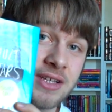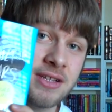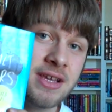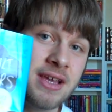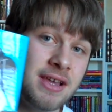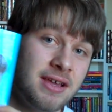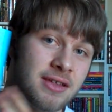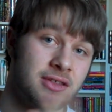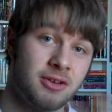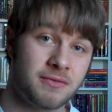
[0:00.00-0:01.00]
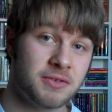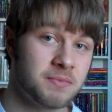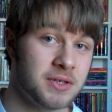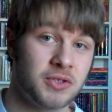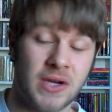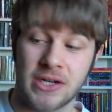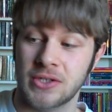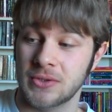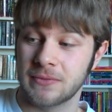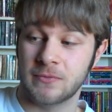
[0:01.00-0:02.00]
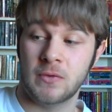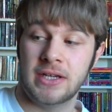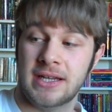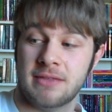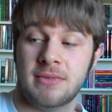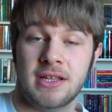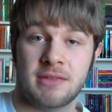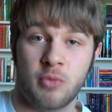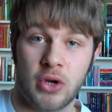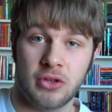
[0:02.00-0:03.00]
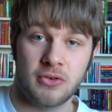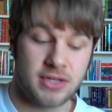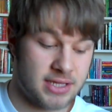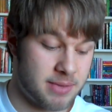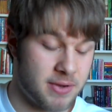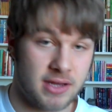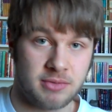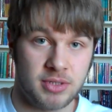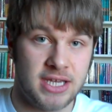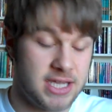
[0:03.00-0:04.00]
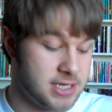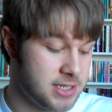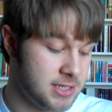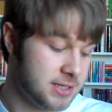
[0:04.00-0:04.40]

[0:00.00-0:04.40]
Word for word: read it. So I've just been trying to avoid as many spoilers as I possibly can.